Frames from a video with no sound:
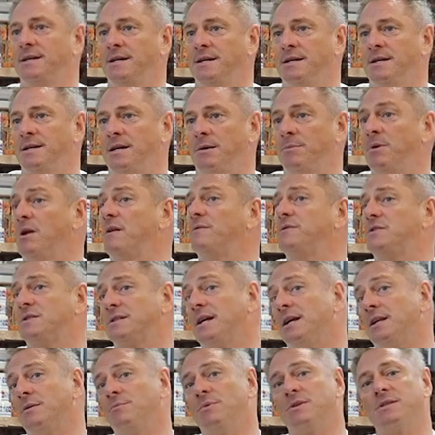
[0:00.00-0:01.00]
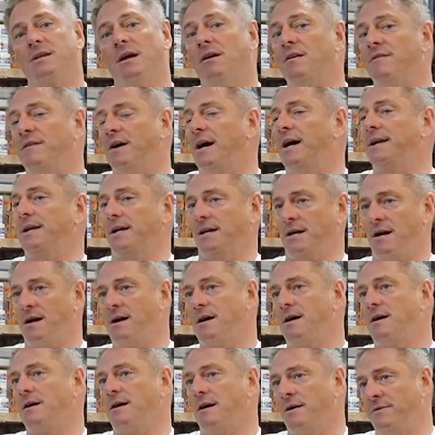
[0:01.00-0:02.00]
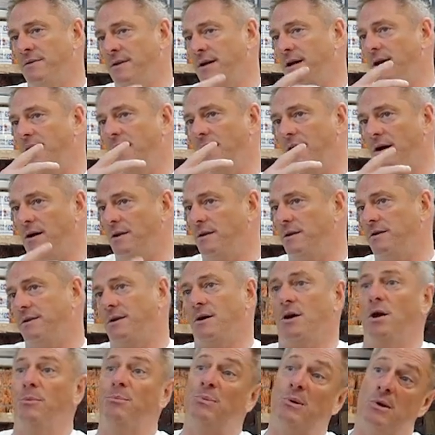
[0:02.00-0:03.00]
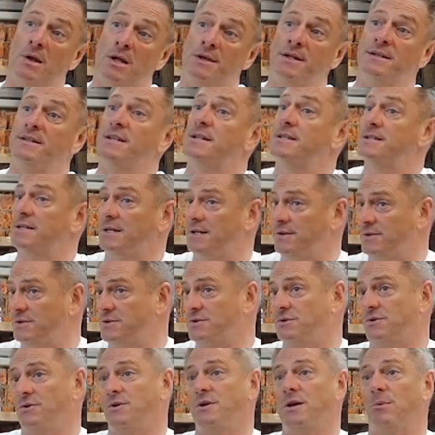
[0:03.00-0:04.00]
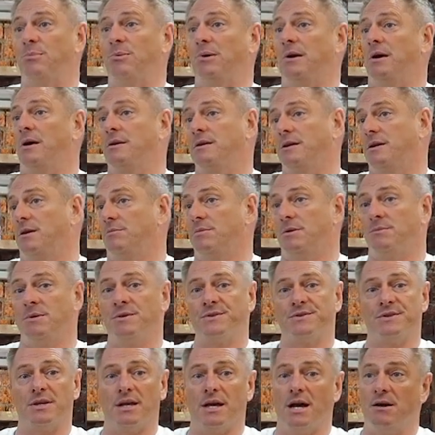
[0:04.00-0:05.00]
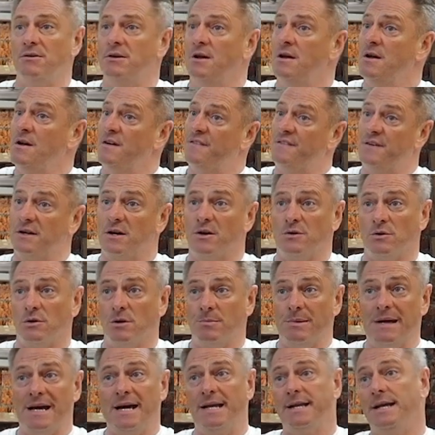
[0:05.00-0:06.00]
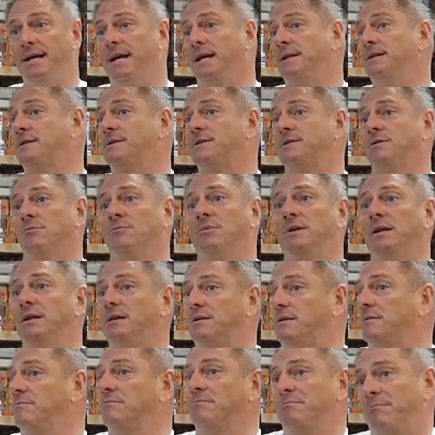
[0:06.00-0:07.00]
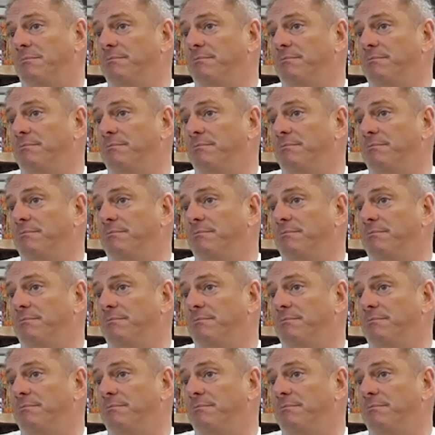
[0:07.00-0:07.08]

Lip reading: I mean, I've just had it myself. I had a car on there that I put on. I did tell you the story. I put it on a couple of months ago. I forgot all about it, and somebody